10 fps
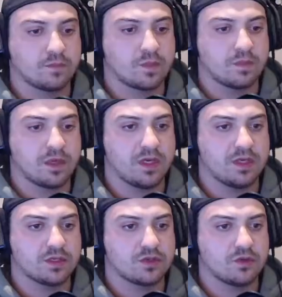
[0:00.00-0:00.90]

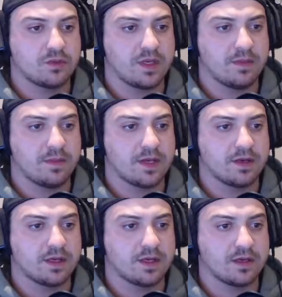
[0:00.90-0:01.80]
Meteor storm
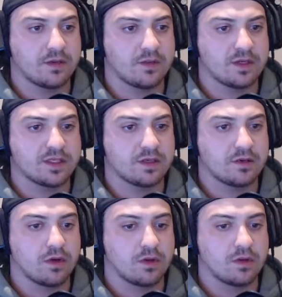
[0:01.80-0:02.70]
inbound, huh? Where is it?
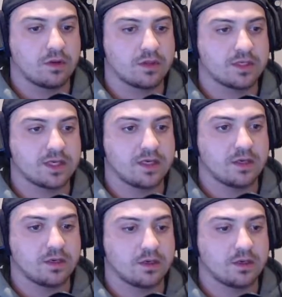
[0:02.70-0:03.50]
Oh, is that it?